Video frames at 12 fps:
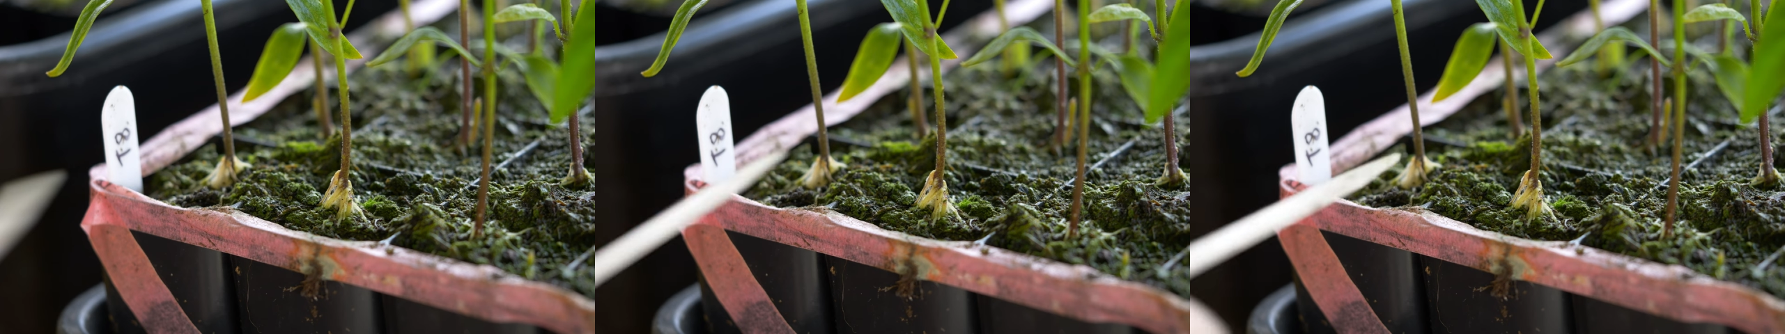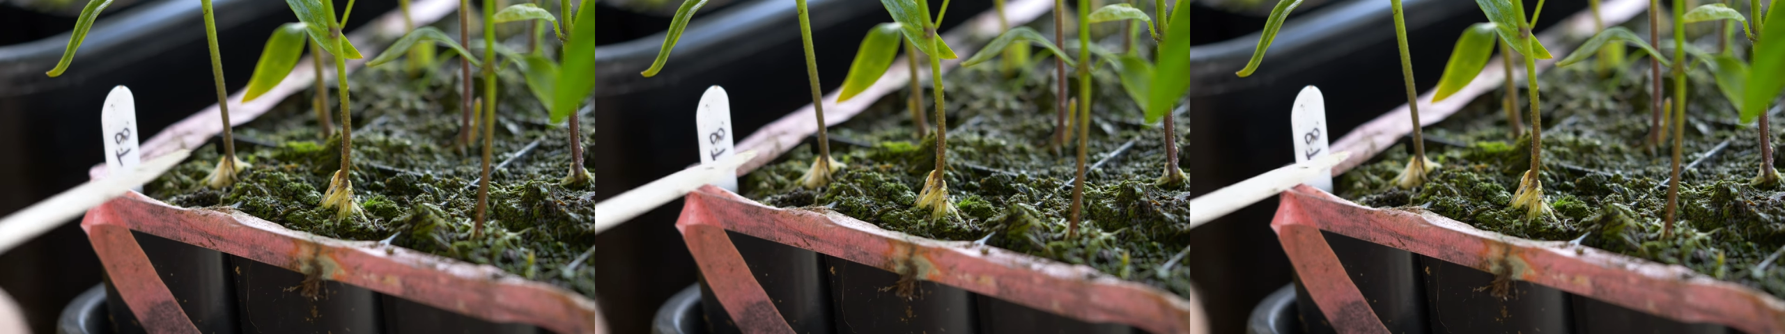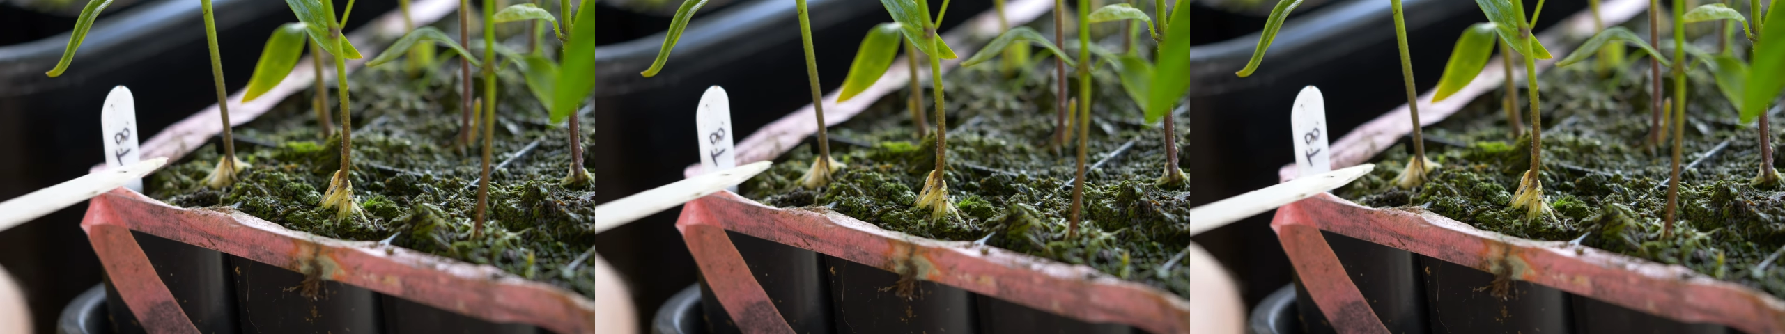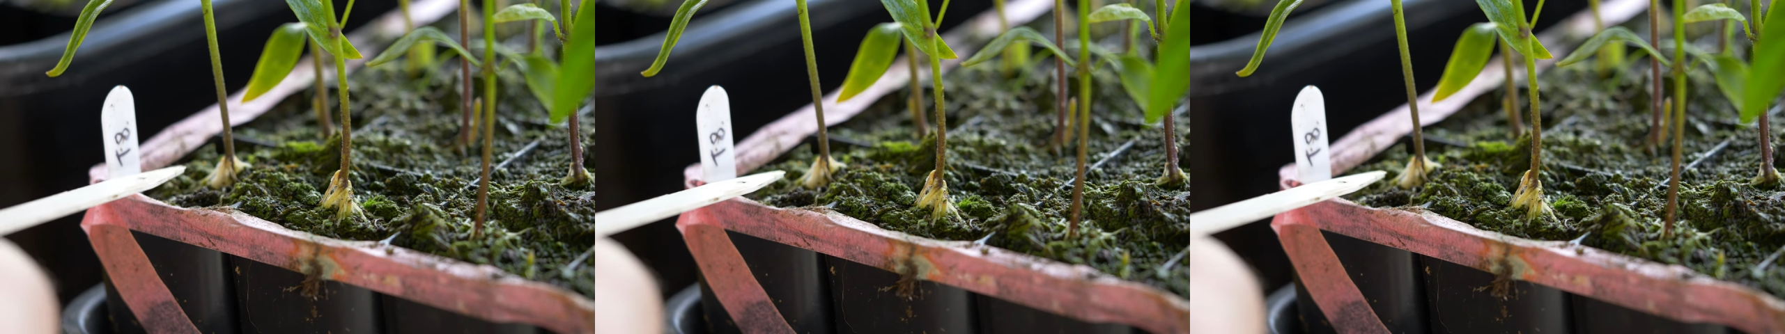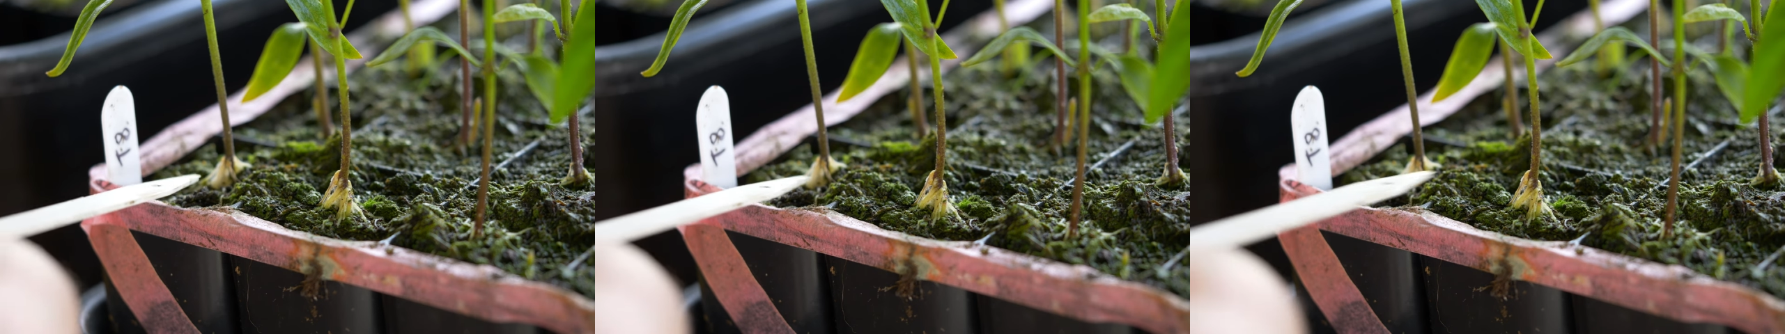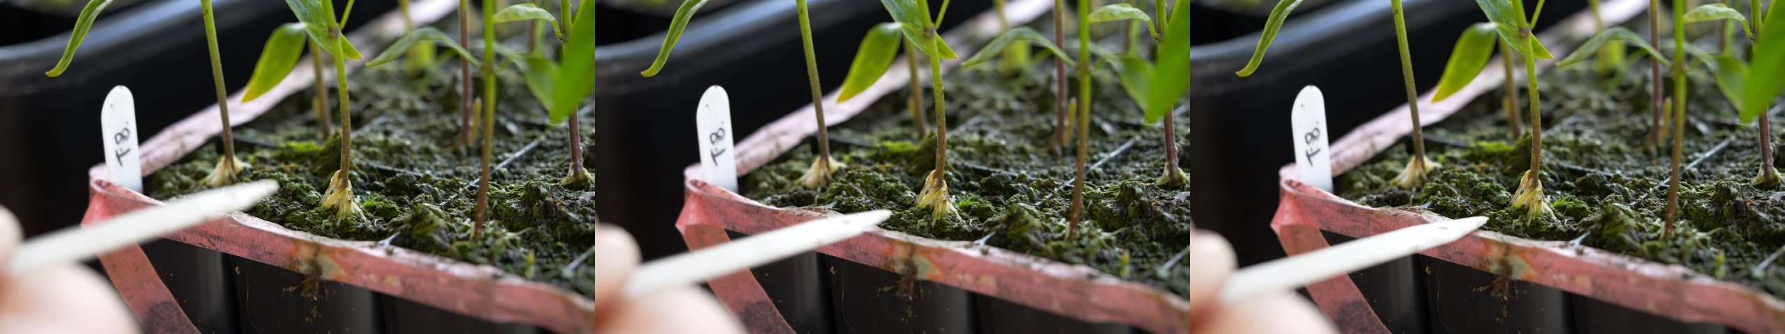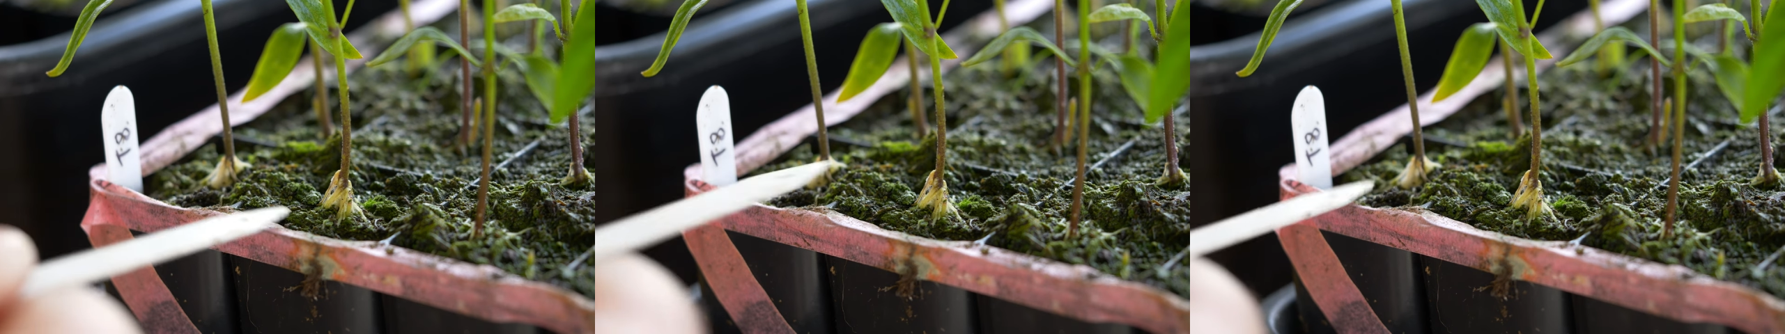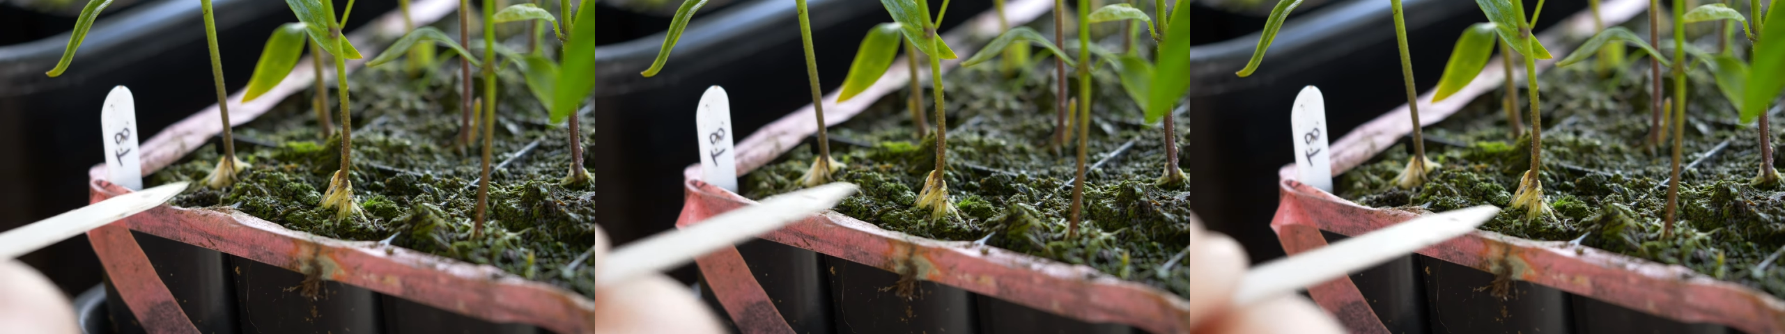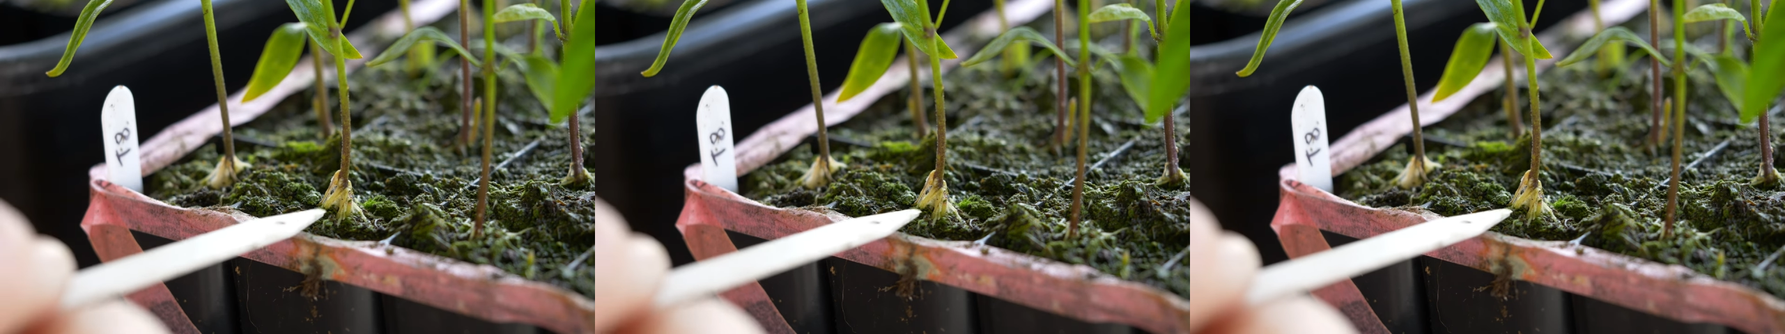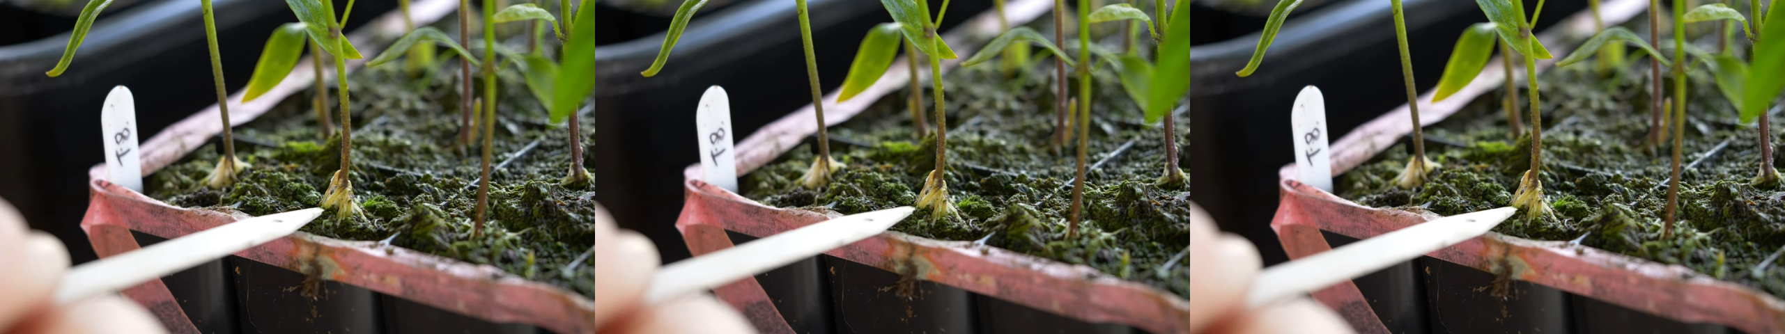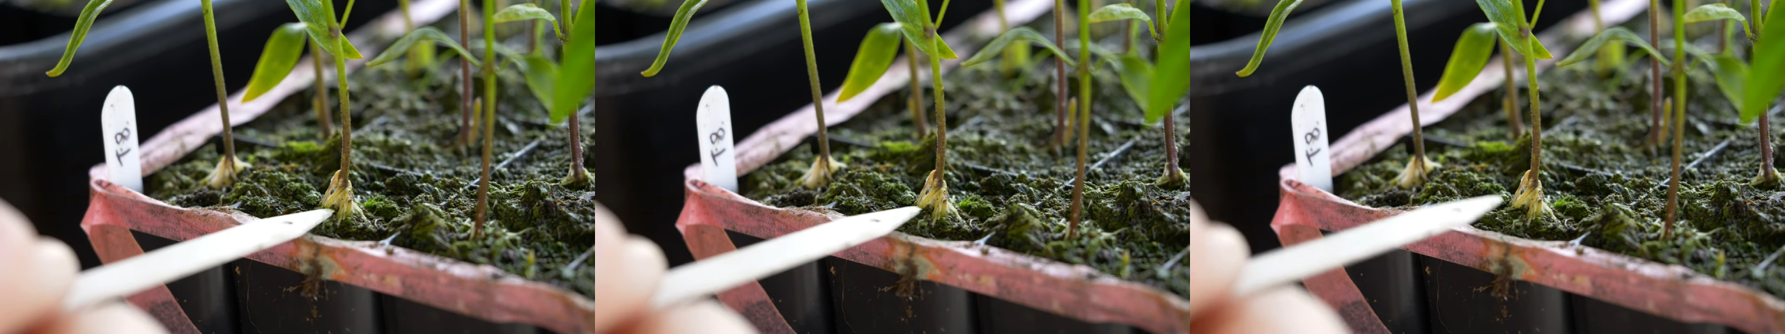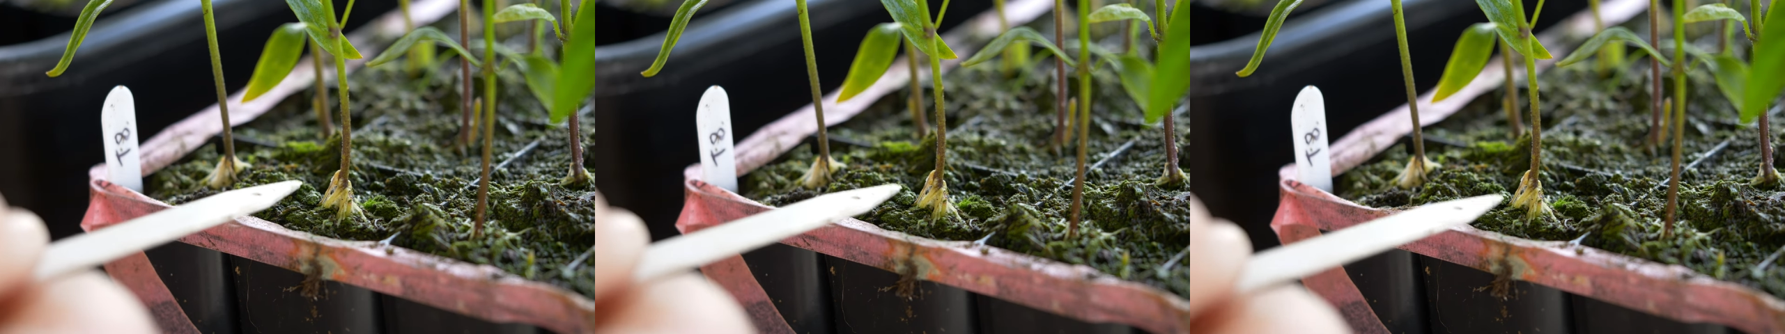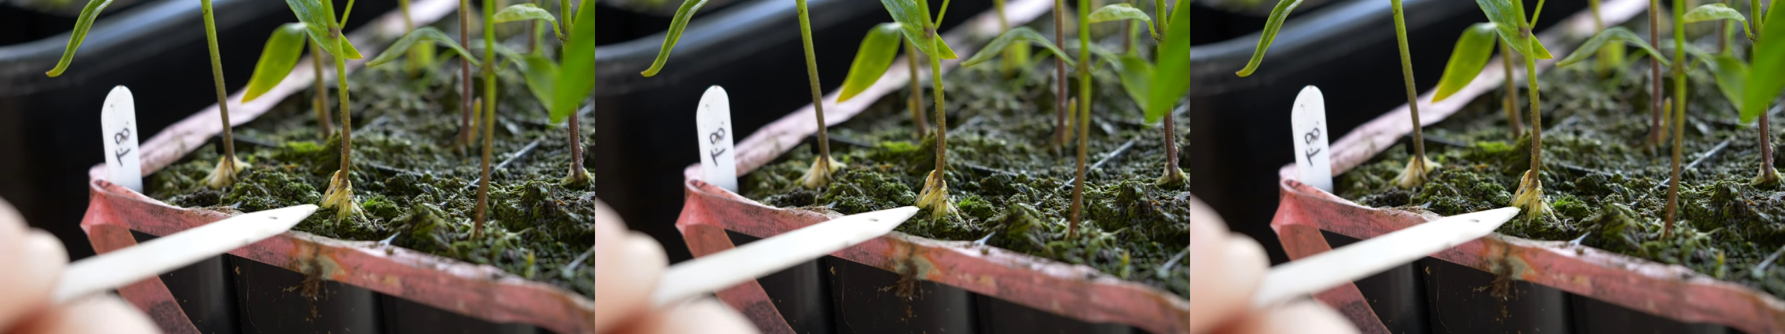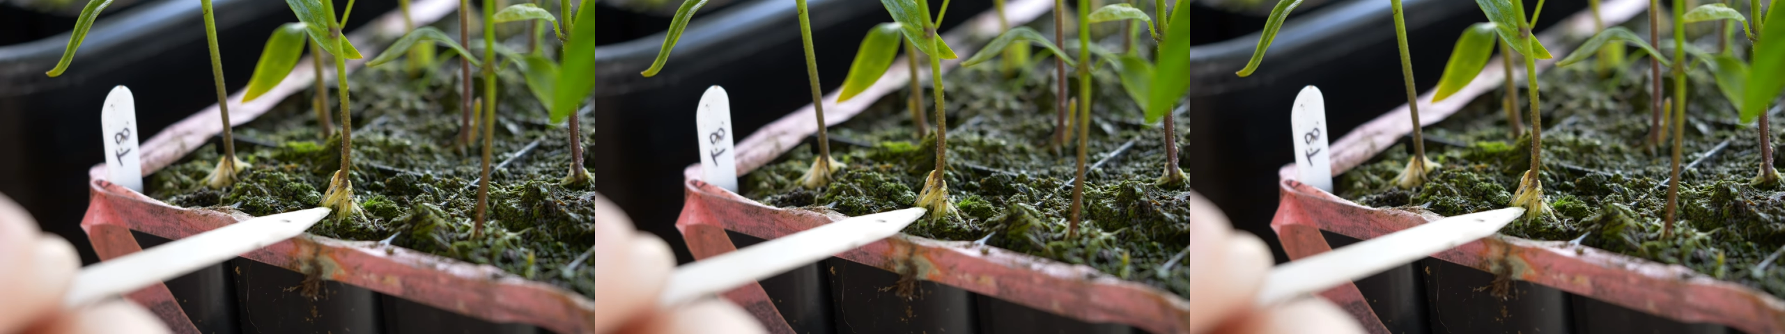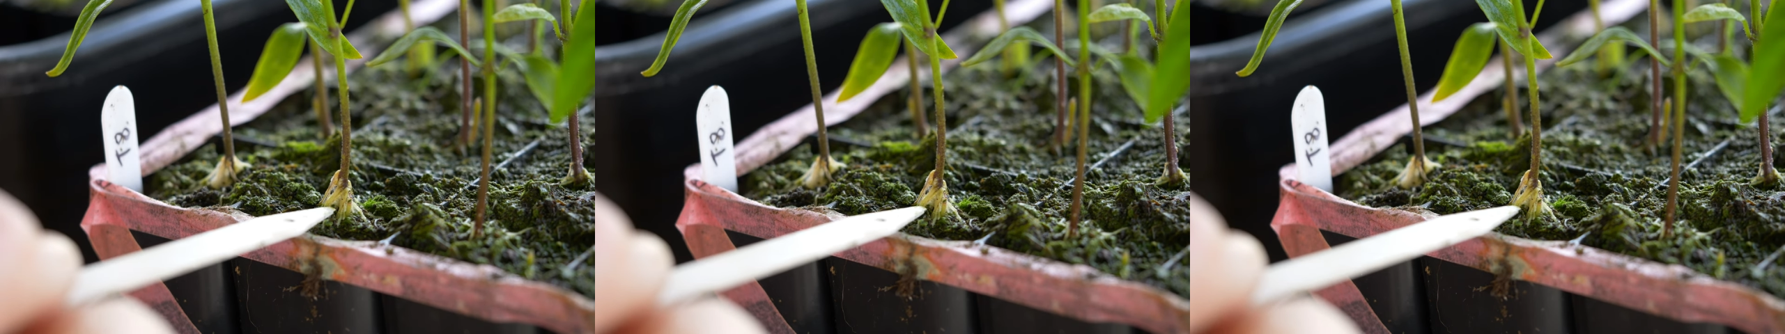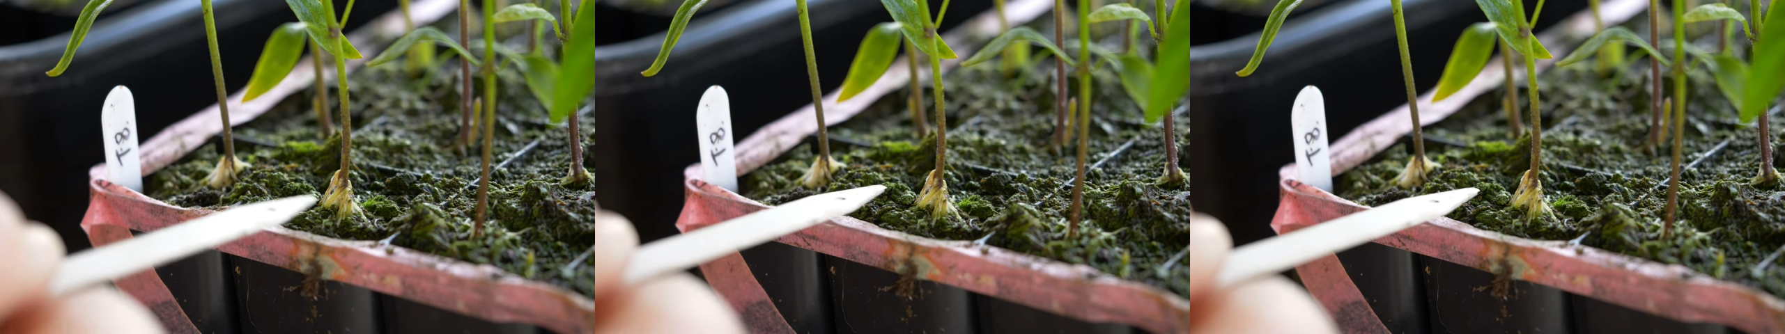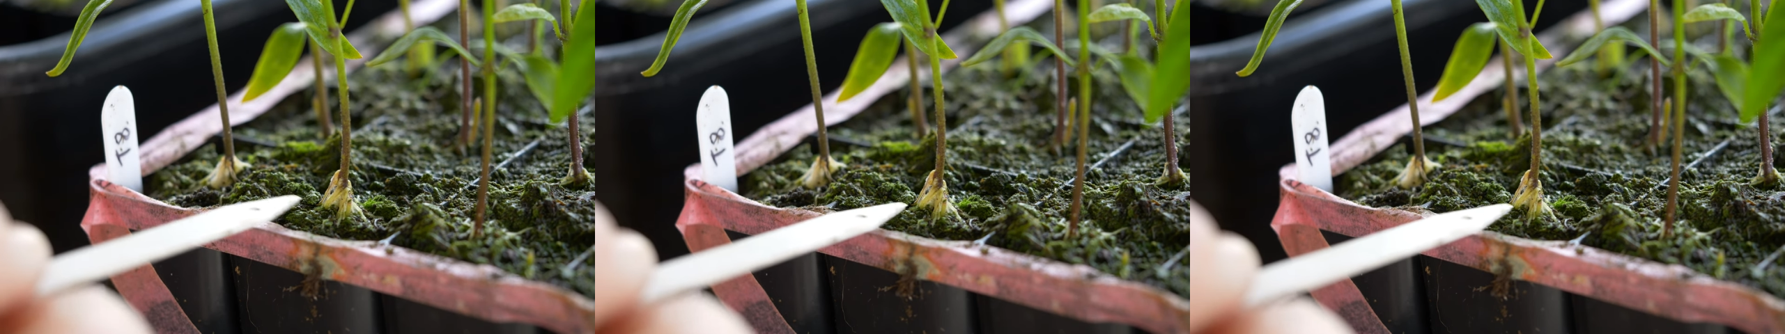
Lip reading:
Nobody's mouth can be seen.